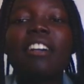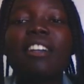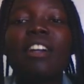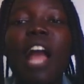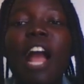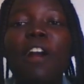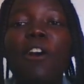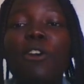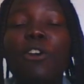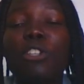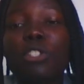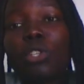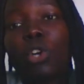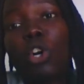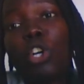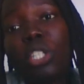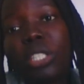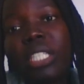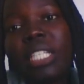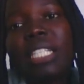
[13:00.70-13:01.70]
across
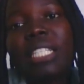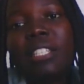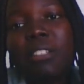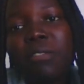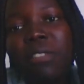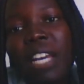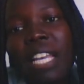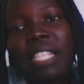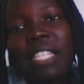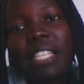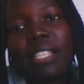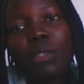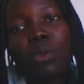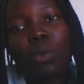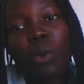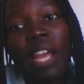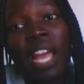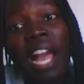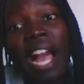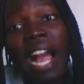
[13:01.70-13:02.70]
all the devices
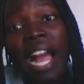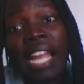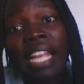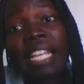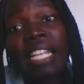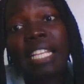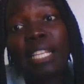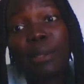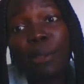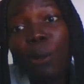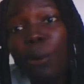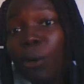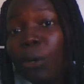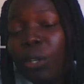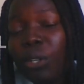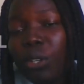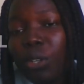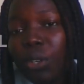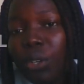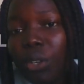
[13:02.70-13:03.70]
where I log
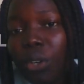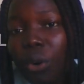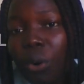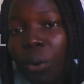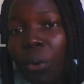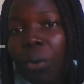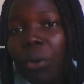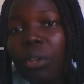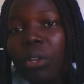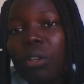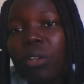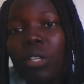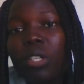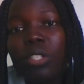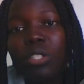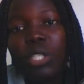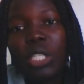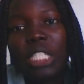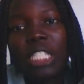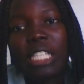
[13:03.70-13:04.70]
on
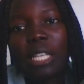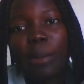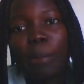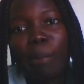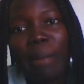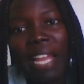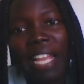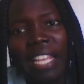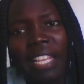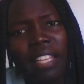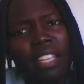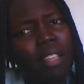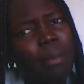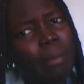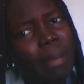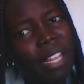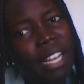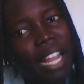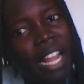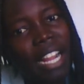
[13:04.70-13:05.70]
using my
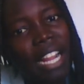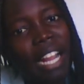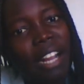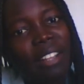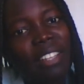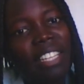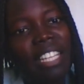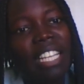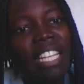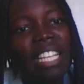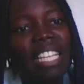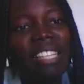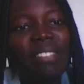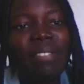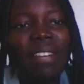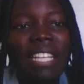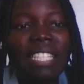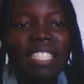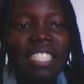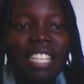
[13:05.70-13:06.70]
email account. If
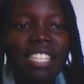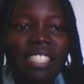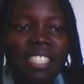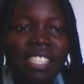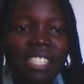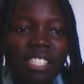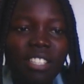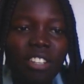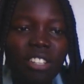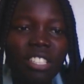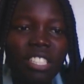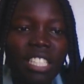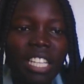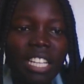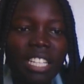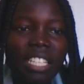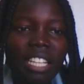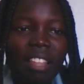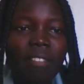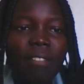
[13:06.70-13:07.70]
I change
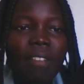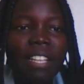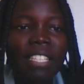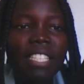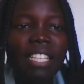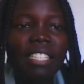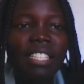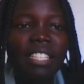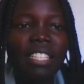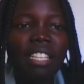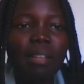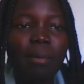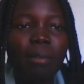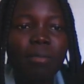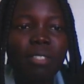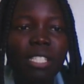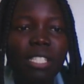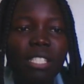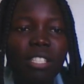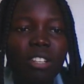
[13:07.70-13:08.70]
the name of
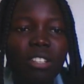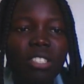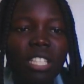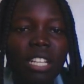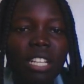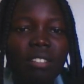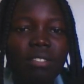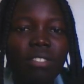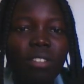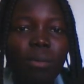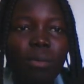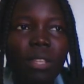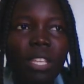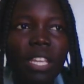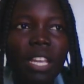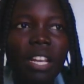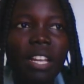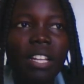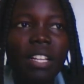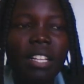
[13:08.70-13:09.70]
this contact from
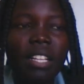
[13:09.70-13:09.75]
here,